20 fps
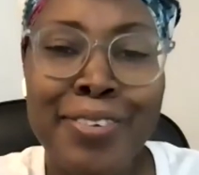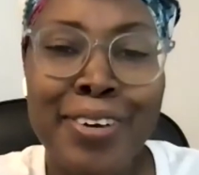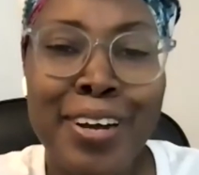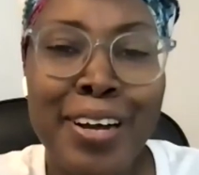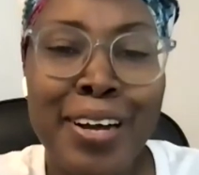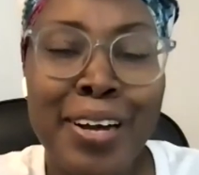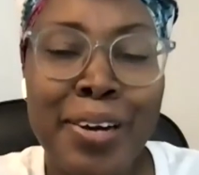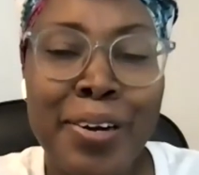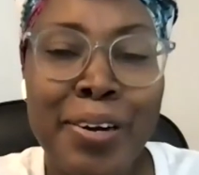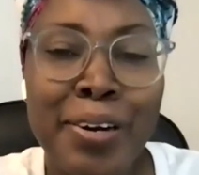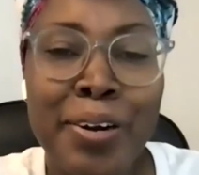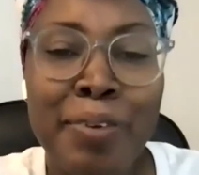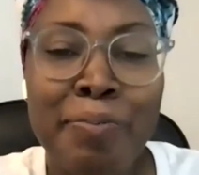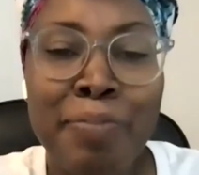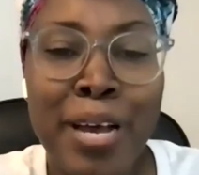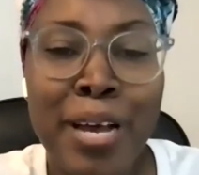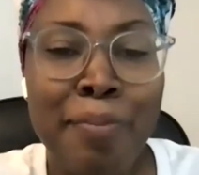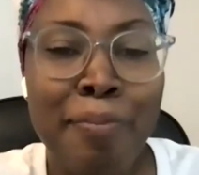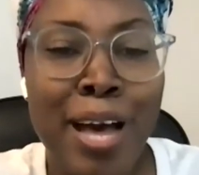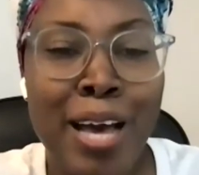our, our
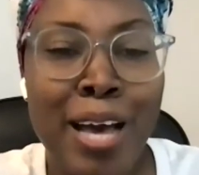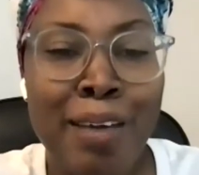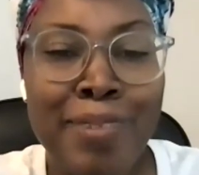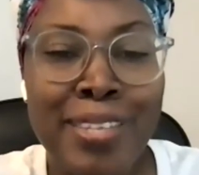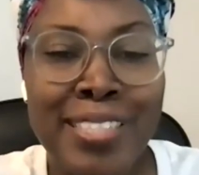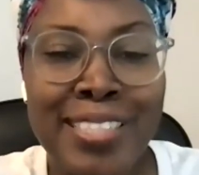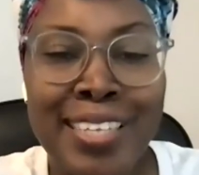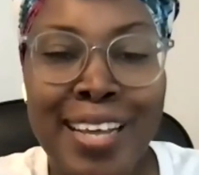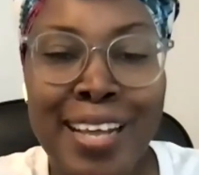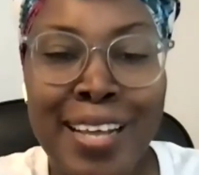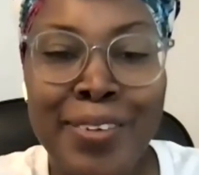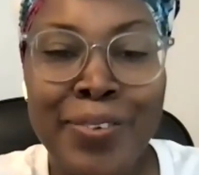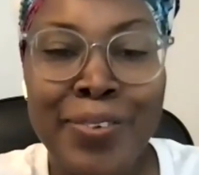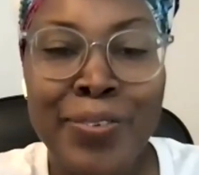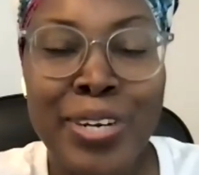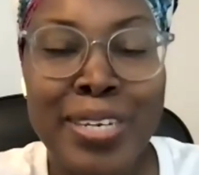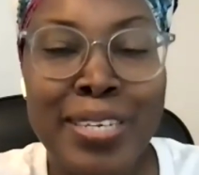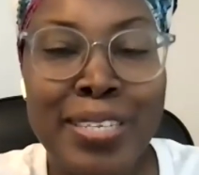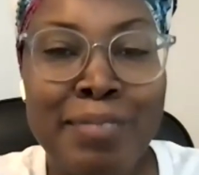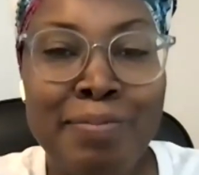BIPOC Mental Health
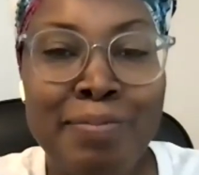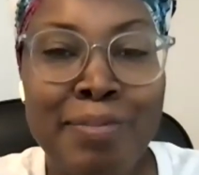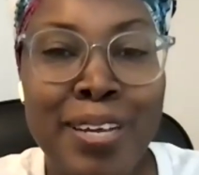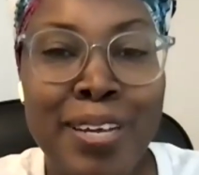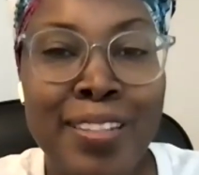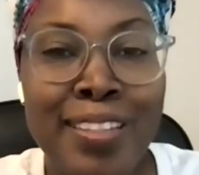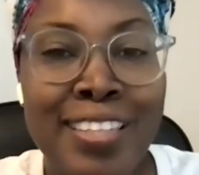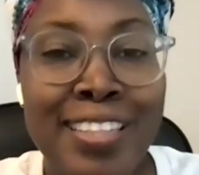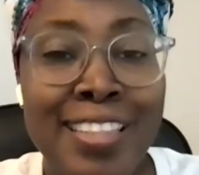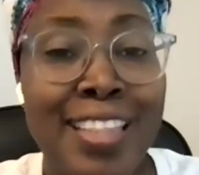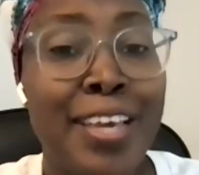Awareness Month,